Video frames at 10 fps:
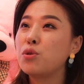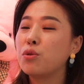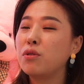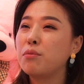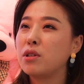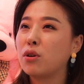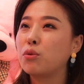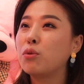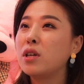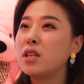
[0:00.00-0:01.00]
That's
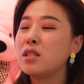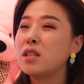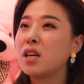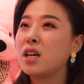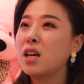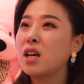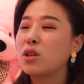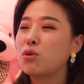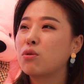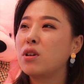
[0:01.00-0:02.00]
why I came up with an
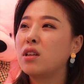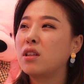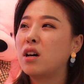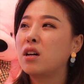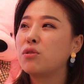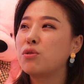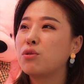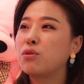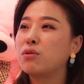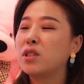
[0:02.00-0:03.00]
idea to
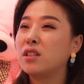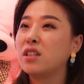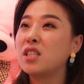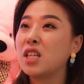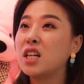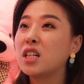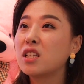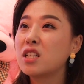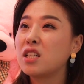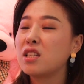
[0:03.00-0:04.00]
start this
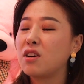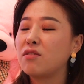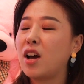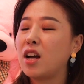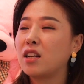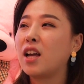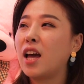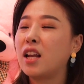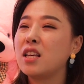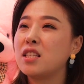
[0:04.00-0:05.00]
cat-themed
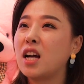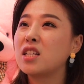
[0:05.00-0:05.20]
cinema.